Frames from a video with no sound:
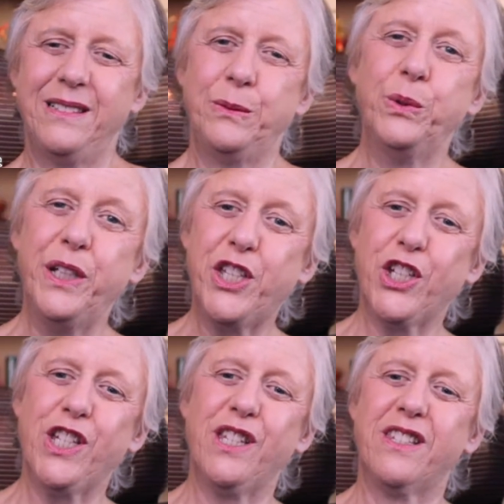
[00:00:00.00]

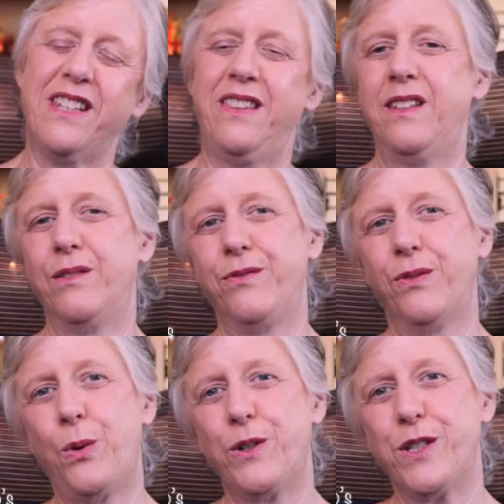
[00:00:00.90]
ridges and their
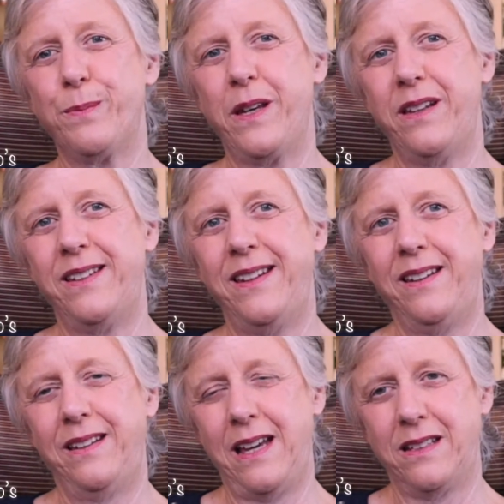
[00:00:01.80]

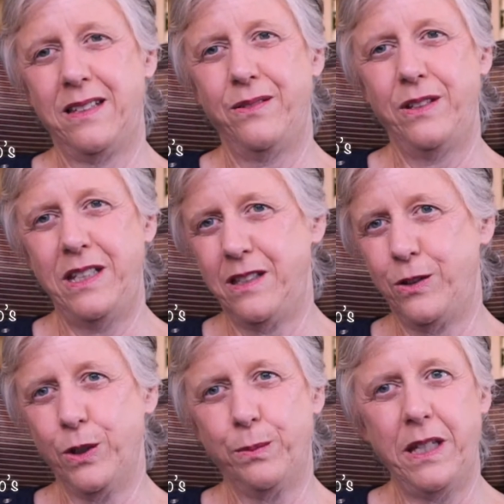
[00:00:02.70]
corresponding activities that
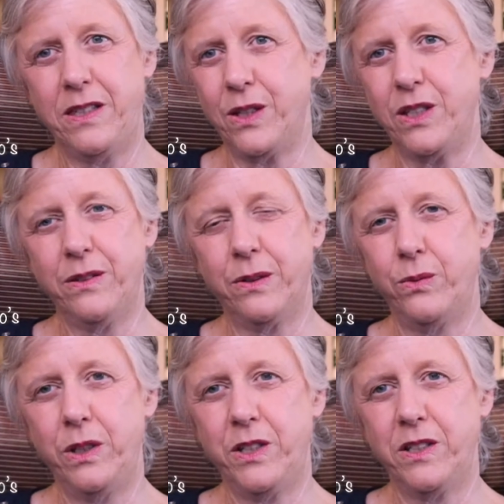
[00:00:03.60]
took place on different
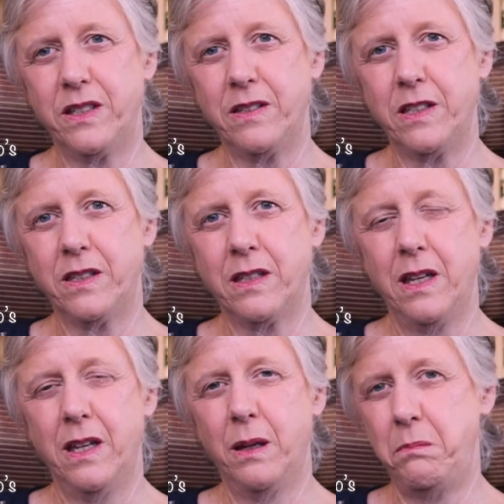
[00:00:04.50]
ridges of this
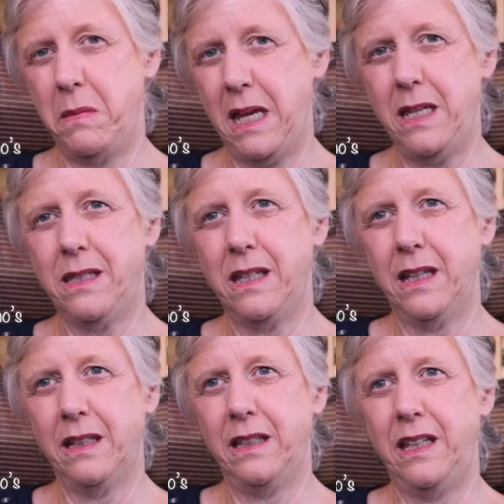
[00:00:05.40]

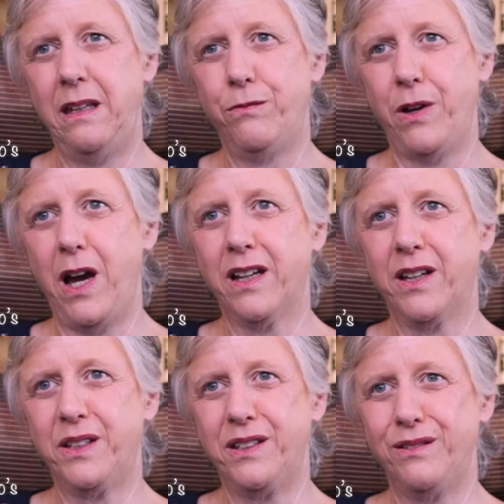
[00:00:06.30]
amazingly
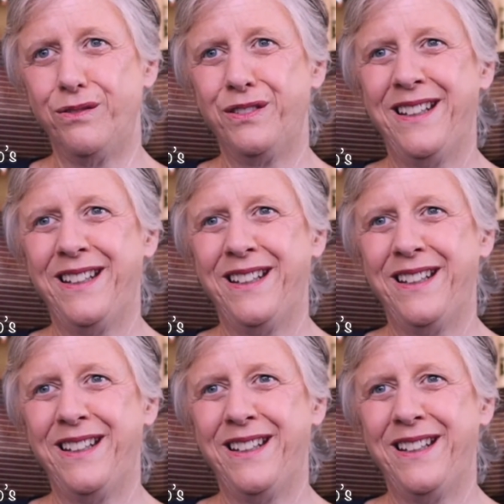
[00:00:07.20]
evocative